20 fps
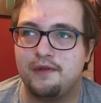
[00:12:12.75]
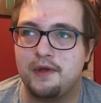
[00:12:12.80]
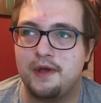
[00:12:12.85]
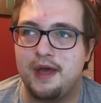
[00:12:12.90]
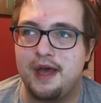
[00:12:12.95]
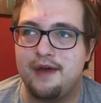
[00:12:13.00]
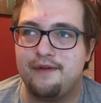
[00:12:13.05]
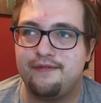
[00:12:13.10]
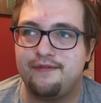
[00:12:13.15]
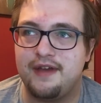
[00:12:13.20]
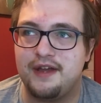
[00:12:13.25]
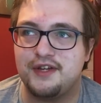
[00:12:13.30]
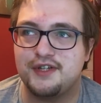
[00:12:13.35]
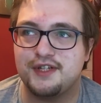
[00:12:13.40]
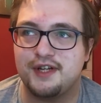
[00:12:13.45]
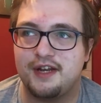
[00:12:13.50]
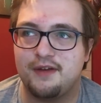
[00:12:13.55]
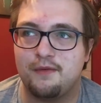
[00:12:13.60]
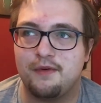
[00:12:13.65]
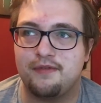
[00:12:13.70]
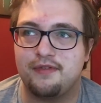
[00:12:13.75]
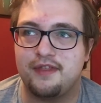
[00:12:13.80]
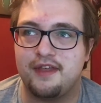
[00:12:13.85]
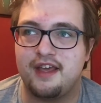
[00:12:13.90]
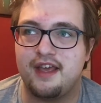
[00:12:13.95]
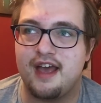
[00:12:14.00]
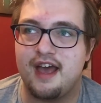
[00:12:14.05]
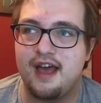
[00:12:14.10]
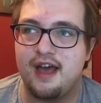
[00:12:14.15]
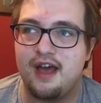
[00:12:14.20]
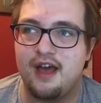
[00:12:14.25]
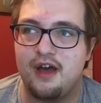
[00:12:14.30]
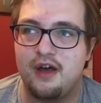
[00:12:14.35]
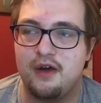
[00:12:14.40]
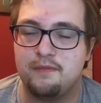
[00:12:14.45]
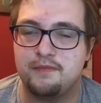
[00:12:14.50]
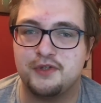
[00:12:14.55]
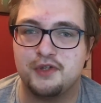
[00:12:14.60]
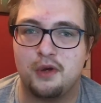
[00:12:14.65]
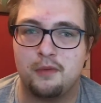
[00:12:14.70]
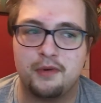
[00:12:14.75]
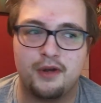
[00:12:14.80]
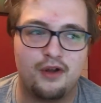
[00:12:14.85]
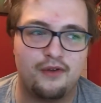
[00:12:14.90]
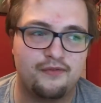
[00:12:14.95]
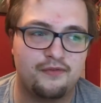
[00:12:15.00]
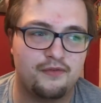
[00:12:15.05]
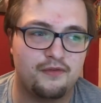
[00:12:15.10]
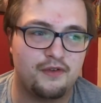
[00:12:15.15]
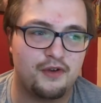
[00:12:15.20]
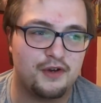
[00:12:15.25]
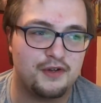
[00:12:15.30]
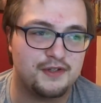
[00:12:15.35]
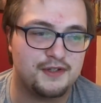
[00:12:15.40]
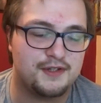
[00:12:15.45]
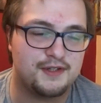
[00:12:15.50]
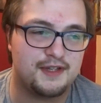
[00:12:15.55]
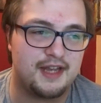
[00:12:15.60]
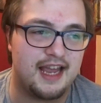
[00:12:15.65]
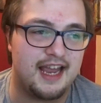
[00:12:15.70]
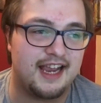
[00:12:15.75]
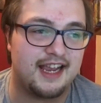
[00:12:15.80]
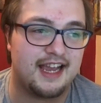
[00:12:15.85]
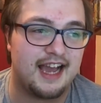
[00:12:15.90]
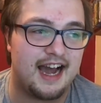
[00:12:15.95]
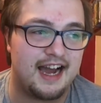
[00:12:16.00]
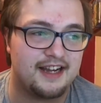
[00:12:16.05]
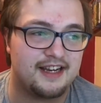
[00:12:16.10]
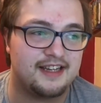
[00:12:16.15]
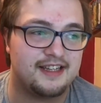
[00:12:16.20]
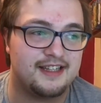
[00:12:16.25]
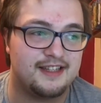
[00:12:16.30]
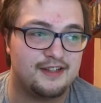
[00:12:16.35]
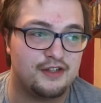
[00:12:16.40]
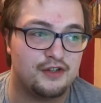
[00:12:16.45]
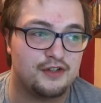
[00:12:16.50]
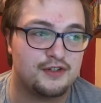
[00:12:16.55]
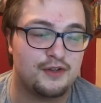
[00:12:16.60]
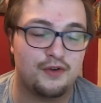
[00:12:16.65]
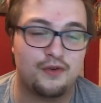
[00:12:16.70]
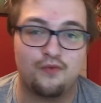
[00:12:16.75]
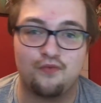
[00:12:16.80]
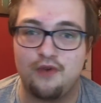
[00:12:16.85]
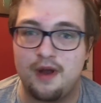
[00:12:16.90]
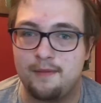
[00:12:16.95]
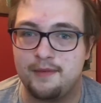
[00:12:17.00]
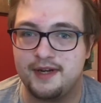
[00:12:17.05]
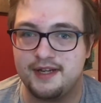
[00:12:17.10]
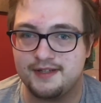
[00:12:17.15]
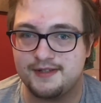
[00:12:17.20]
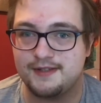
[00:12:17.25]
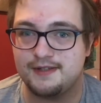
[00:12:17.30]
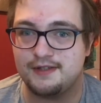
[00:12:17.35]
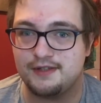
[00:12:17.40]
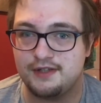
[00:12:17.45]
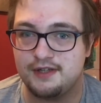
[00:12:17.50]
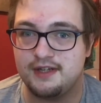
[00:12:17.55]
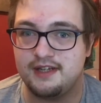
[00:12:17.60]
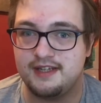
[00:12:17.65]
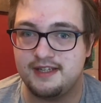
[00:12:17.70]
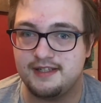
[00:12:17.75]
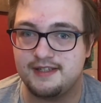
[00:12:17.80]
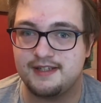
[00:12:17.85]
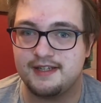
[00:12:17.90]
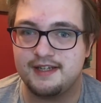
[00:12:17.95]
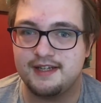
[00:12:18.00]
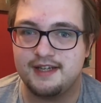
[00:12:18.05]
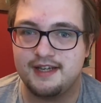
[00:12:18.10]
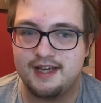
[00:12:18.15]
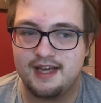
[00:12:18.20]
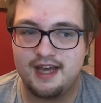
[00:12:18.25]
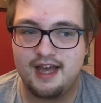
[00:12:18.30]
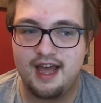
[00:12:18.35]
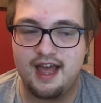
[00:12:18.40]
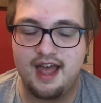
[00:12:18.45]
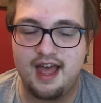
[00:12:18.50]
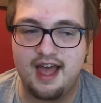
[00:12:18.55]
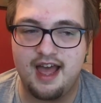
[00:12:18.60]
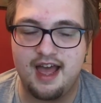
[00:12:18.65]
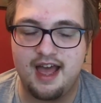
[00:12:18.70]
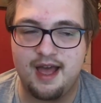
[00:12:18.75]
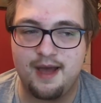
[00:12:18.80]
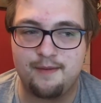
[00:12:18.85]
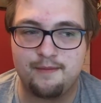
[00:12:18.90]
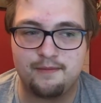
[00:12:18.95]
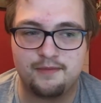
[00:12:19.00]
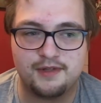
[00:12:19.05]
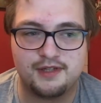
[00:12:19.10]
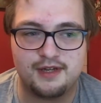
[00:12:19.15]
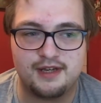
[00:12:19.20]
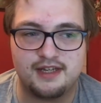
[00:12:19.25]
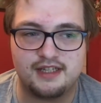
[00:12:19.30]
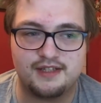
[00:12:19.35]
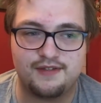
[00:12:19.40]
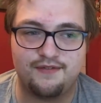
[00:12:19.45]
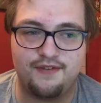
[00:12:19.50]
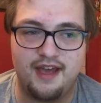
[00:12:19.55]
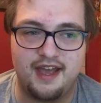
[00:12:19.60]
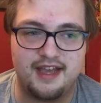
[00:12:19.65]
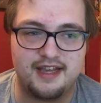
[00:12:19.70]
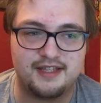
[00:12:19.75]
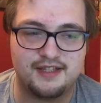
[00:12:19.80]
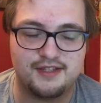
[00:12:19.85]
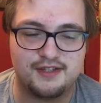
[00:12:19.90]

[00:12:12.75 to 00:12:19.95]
Uh, facially with the uh, Absorbaloff, because it kind of does look reminiscent to his uh, to his face.